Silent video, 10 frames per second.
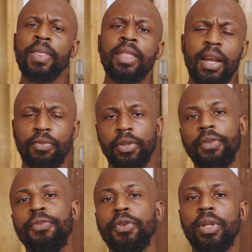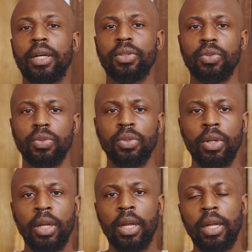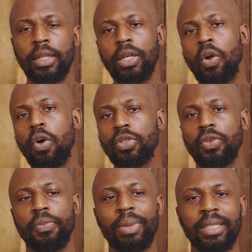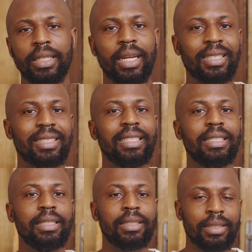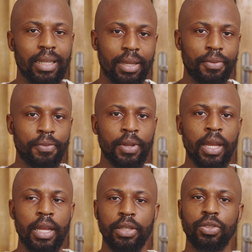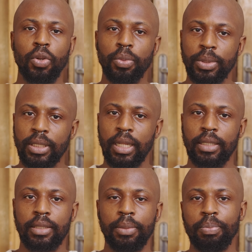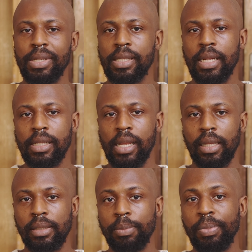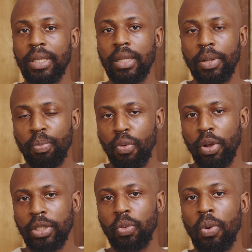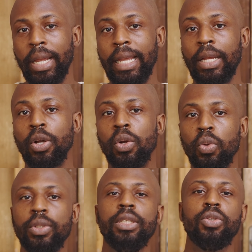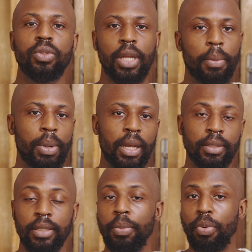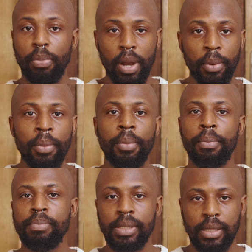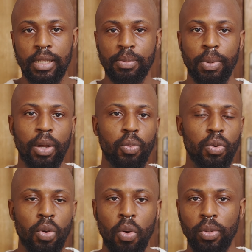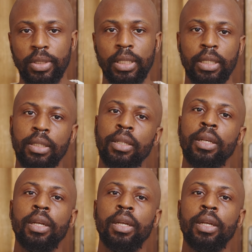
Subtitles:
Now, for the few that do, the cost of maintenance in itself is something that the business at the beginning point will include into their plans. A proper business plan will contain